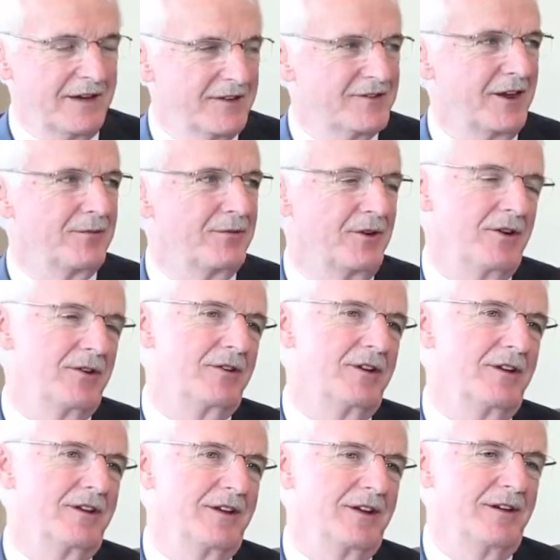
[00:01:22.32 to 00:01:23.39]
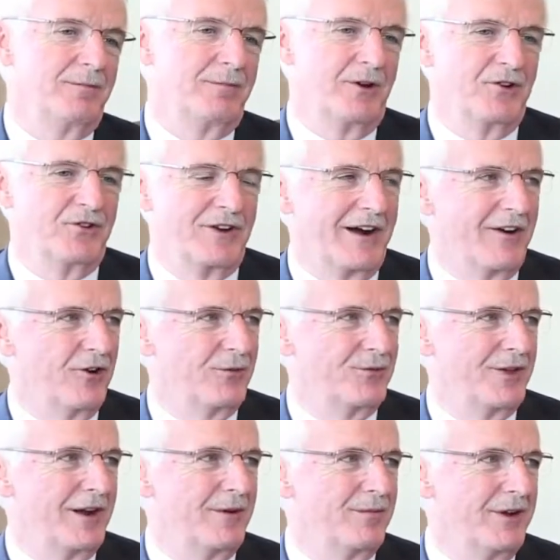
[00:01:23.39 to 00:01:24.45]
Yes, absolutely. Burj al Arab
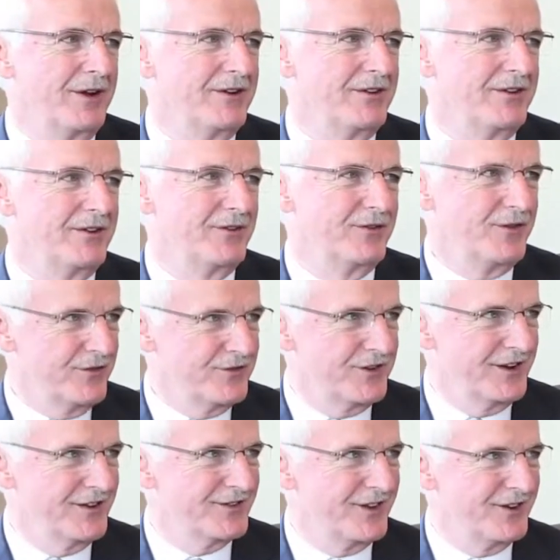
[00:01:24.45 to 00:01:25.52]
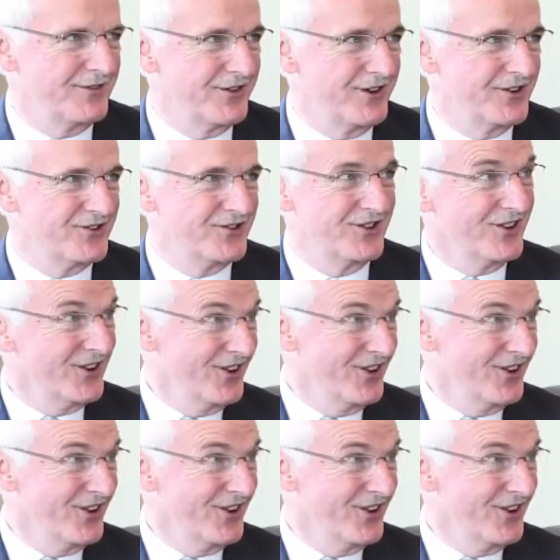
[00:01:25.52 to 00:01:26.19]
celebrated its 15th anniversary